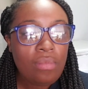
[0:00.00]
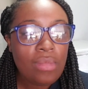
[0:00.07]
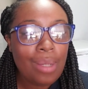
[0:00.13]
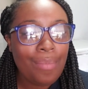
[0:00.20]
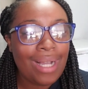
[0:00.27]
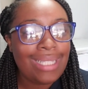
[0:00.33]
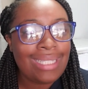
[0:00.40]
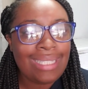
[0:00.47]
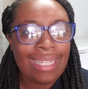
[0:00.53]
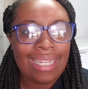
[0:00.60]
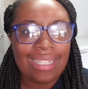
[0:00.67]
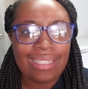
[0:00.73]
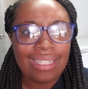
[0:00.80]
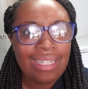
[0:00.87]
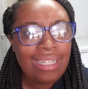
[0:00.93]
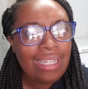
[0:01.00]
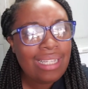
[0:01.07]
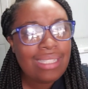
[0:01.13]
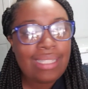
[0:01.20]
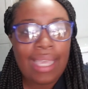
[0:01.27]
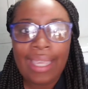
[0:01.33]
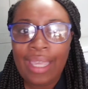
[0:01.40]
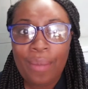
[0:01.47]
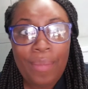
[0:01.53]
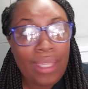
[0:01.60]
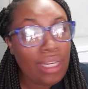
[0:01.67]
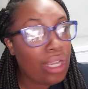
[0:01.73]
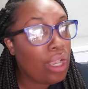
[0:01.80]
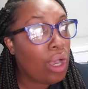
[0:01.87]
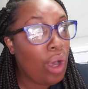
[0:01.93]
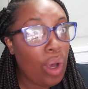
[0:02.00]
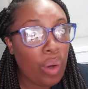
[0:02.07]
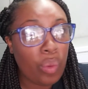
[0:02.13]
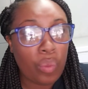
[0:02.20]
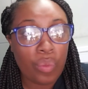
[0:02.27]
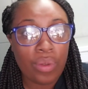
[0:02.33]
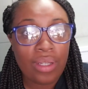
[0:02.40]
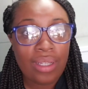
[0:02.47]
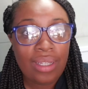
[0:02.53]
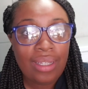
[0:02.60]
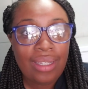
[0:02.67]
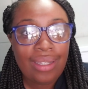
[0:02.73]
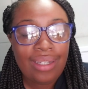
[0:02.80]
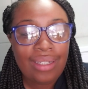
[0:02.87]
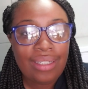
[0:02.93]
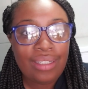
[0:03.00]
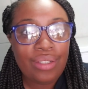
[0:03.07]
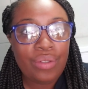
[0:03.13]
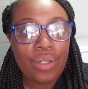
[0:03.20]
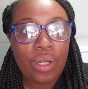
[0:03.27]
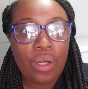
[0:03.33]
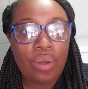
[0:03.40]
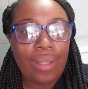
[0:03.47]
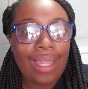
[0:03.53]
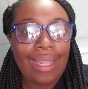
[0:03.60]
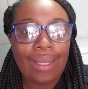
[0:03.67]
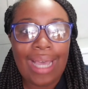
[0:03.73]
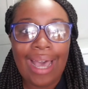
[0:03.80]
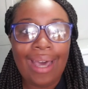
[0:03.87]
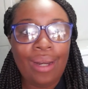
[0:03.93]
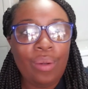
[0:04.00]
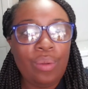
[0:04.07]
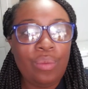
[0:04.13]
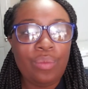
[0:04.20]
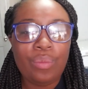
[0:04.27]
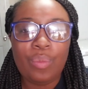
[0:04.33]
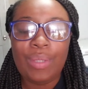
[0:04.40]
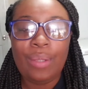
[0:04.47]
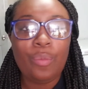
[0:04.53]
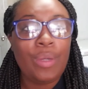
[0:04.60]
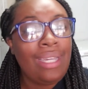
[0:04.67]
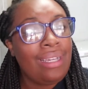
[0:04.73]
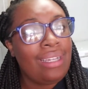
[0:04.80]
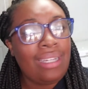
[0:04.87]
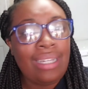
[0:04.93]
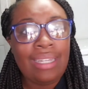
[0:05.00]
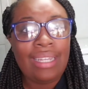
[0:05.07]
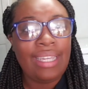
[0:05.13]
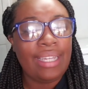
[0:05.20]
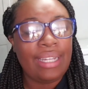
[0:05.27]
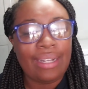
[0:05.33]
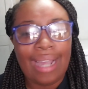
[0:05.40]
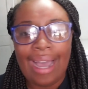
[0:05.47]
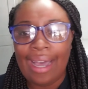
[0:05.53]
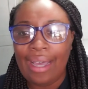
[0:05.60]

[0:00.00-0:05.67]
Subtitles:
my stance. Take him and go. You know, like, we good here.